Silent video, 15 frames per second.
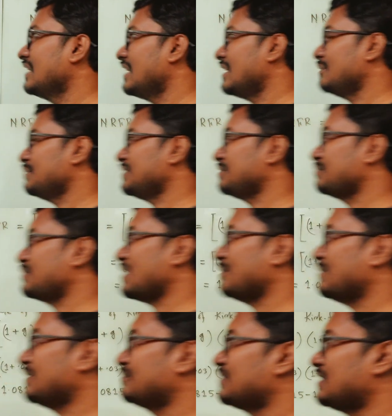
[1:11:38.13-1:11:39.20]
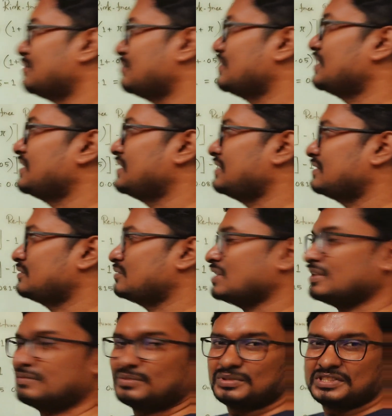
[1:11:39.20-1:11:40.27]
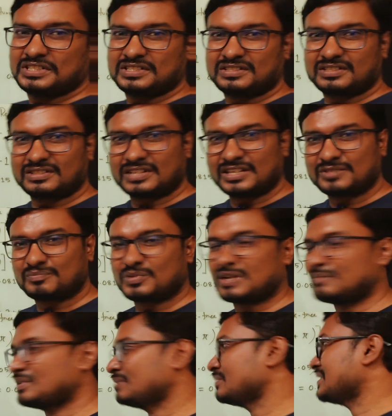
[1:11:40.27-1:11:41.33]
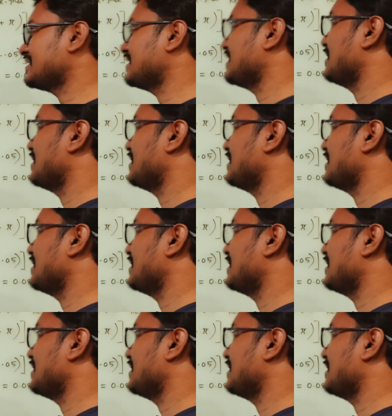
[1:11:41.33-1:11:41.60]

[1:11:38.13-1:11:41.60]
I mean problem number 12, which is last problem, as I